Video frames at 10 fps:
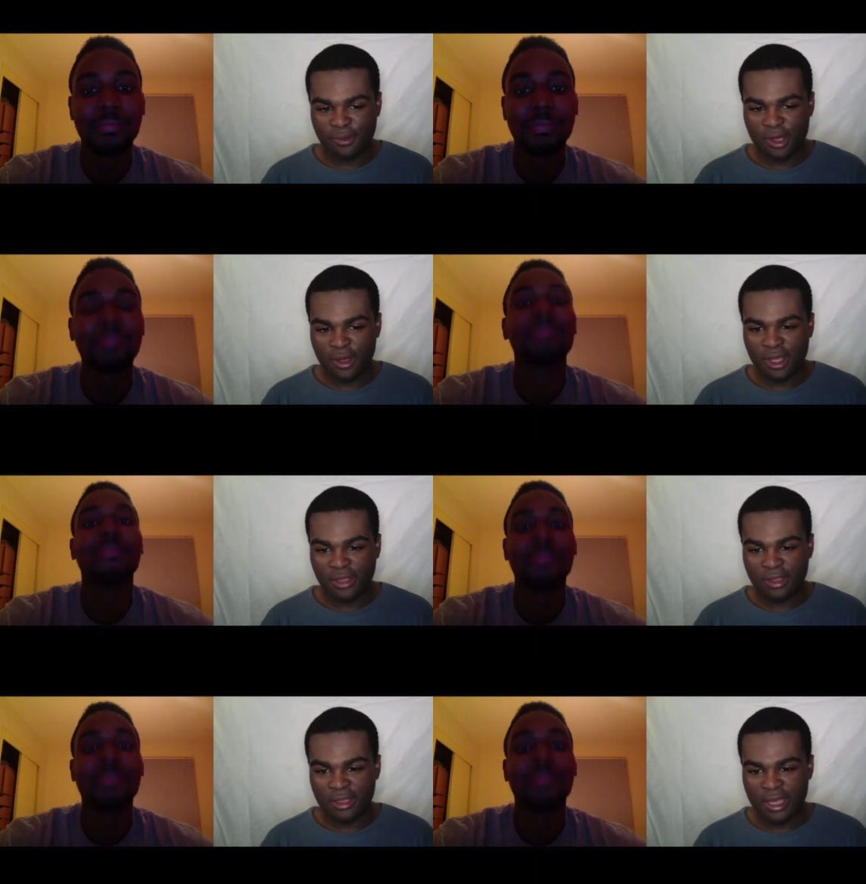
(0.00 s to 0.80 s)

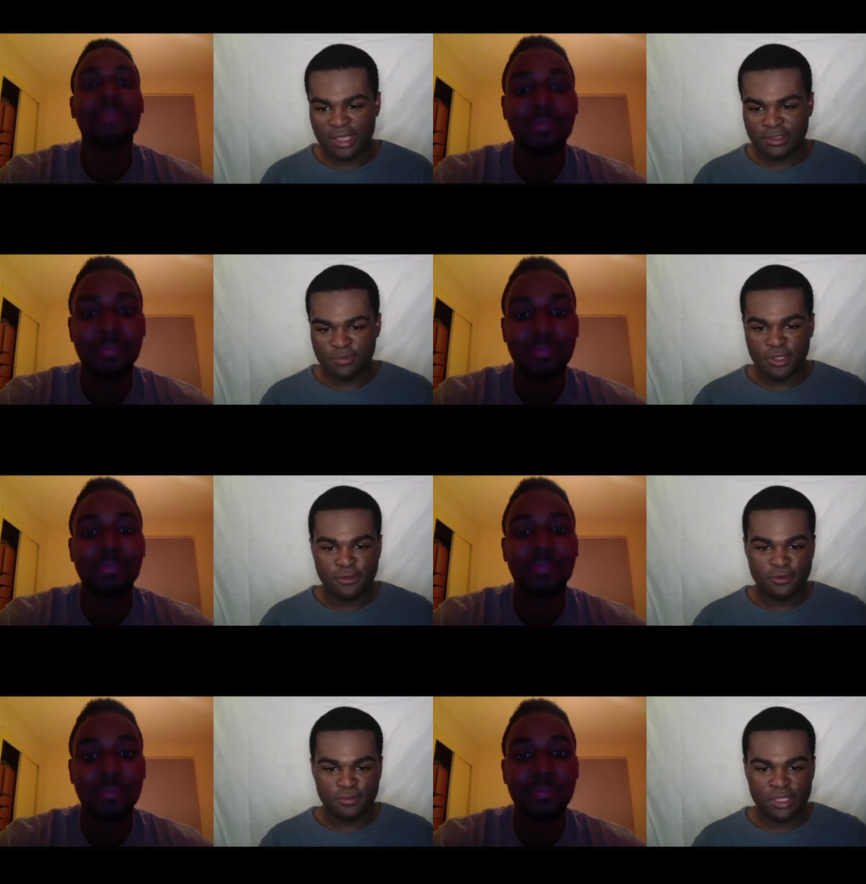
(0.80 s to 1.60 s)

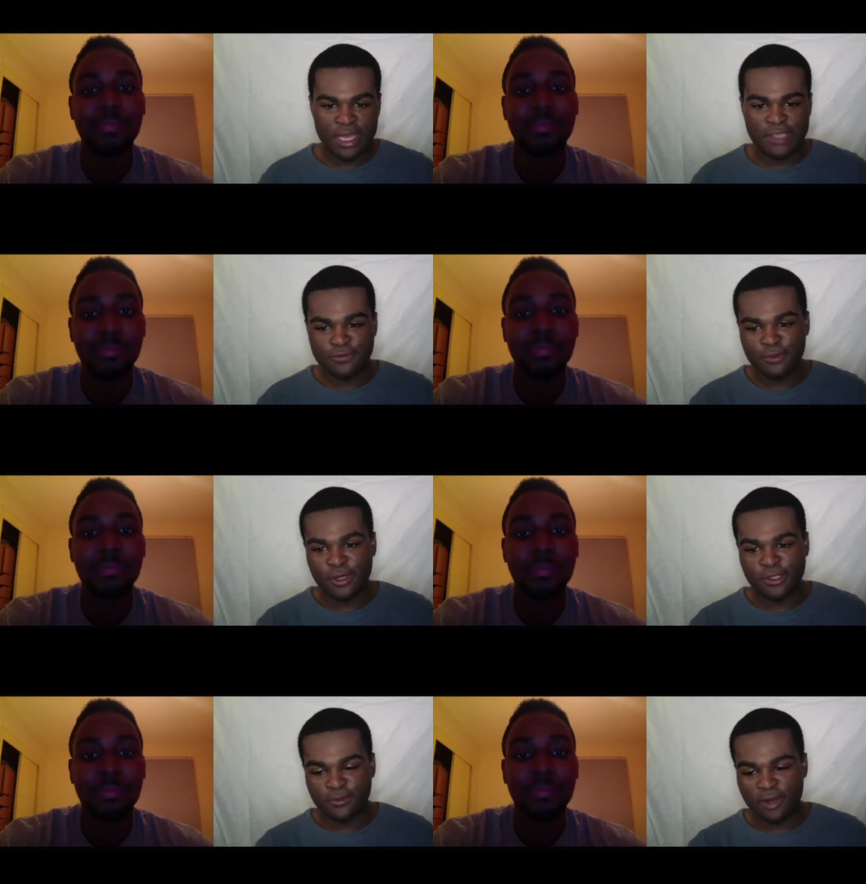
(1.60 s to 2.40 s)
Speaker 1: the last few
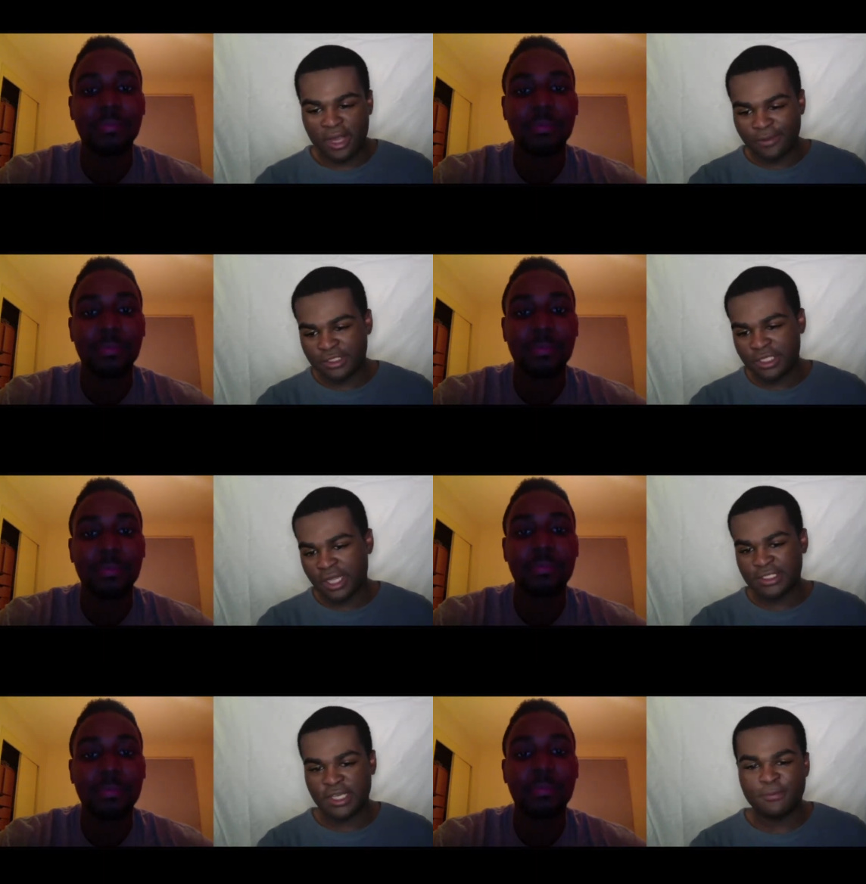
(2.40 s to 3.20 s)
months of when I was
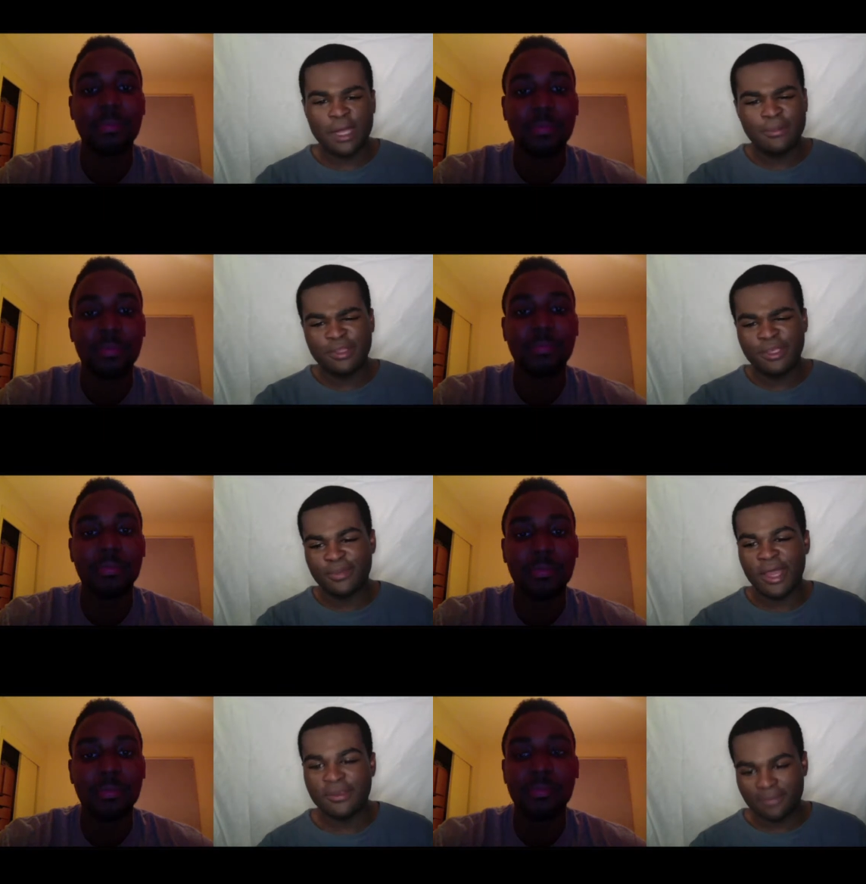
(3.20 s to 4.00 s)
19, probably
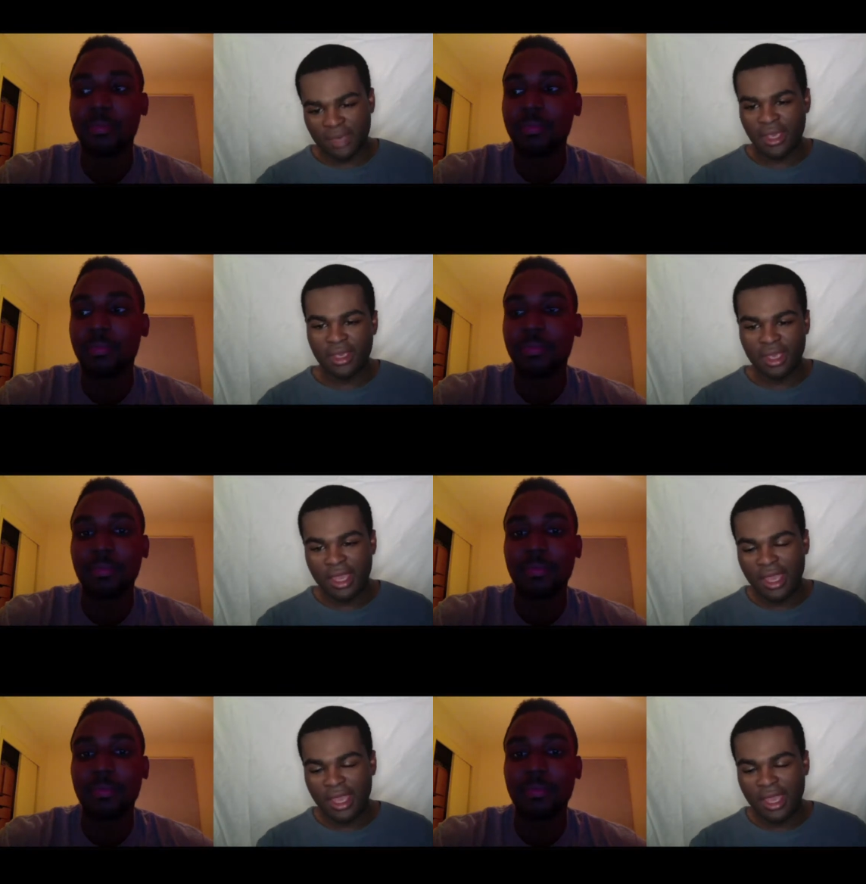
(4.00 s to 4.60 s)
about in May.